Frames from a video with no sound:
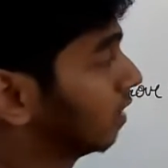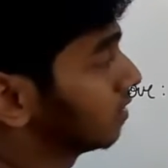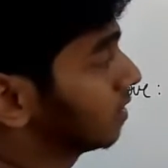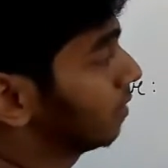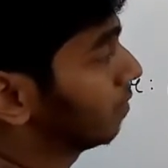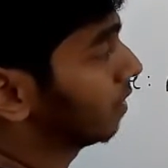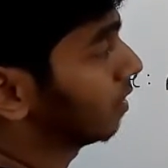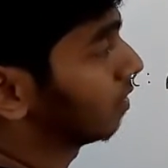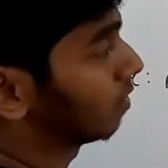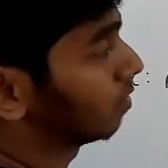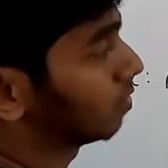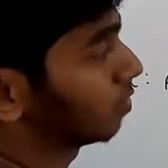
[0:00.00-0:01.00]
Same way
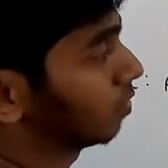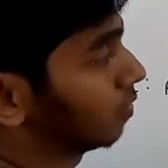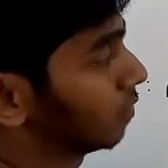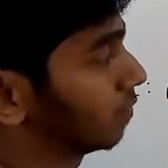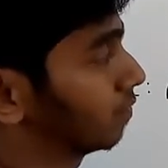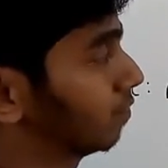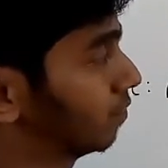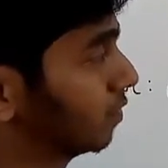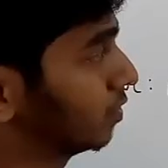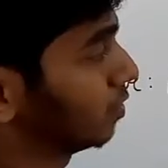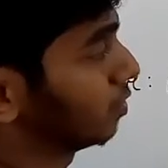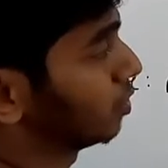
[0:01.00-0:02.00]
here also.
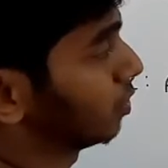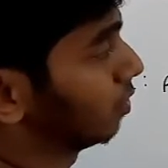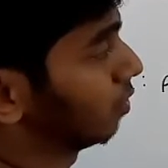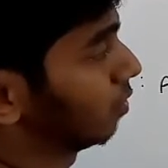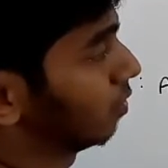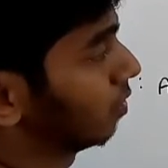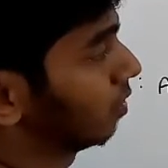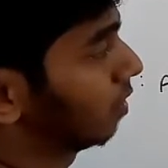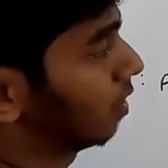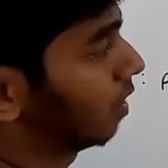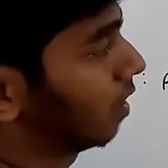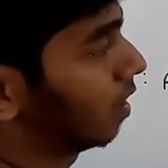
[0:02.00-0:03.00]
So you should know
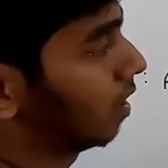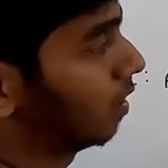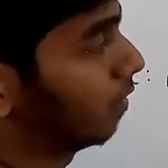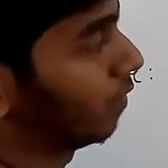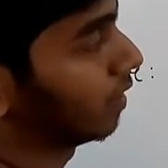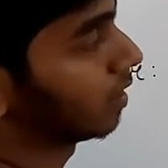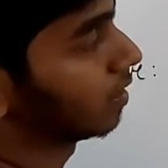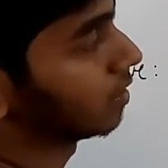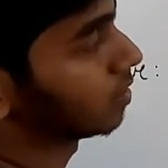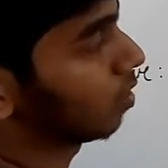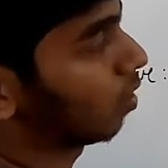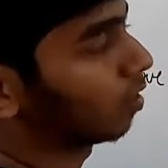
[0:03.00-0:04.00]
whether
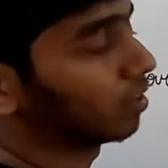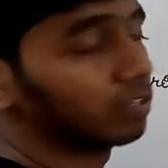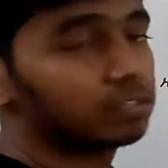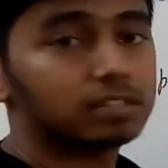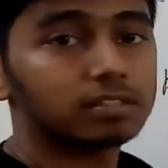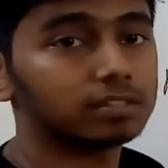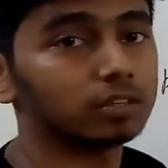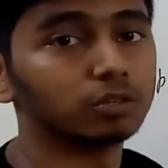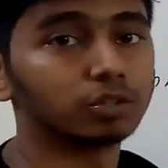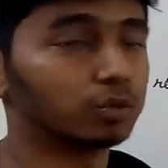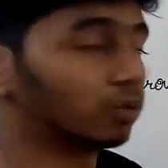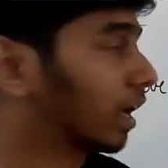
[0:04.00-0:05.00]
this or this,
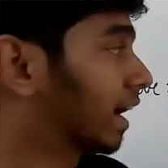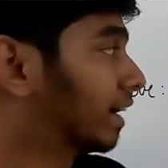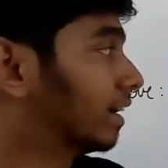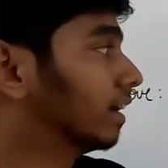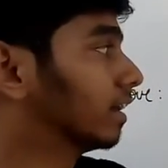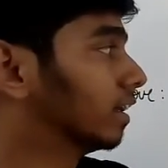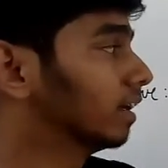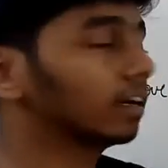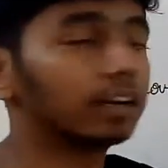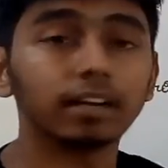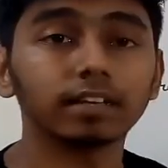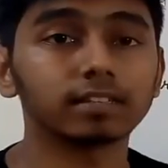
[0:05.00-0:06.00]
you show 90
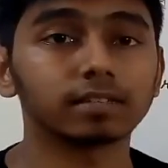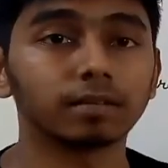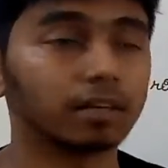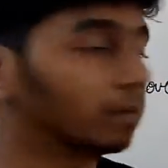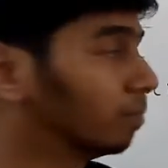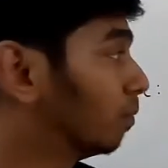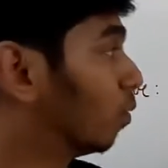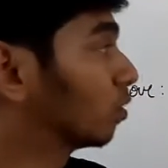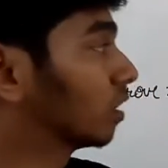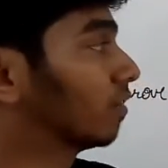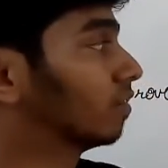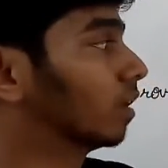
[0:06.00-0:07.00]
degree, it is
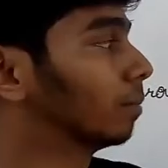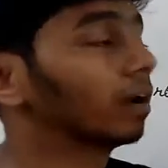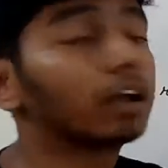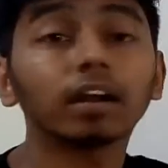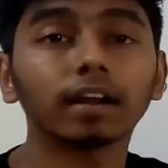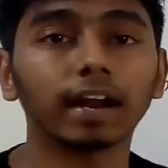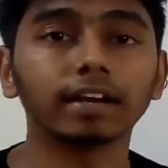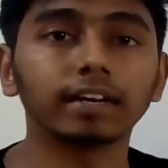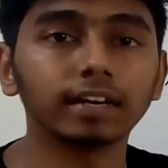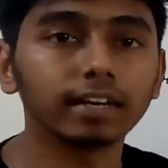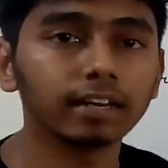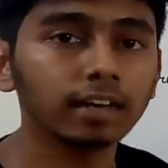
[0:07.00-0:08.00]
both of them are
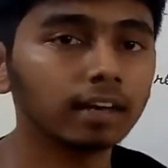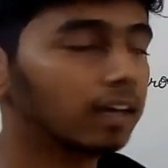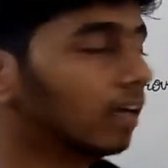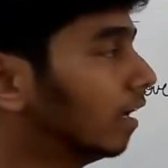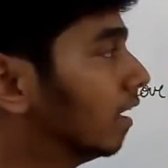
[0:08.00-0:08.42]
90 degree,